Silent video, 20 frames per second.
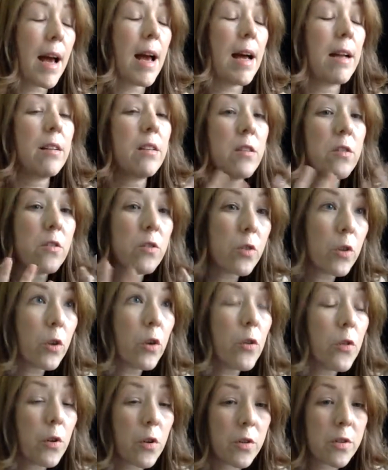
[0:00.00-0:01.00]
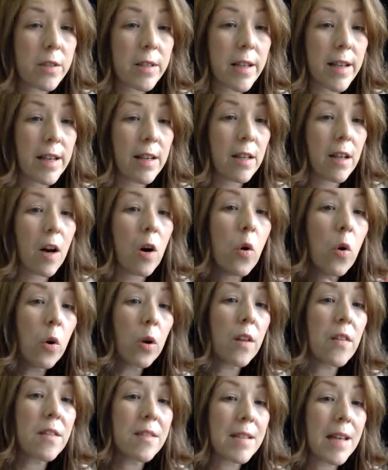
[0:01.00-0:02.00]
and soothe your skin
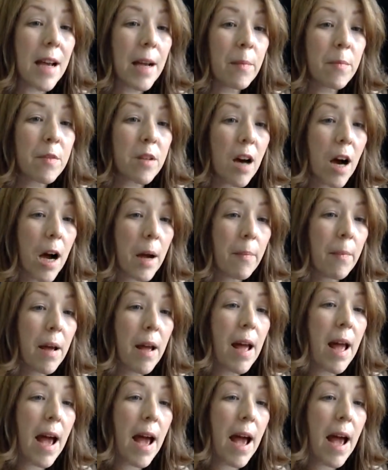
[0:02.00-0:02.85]
all at the same time.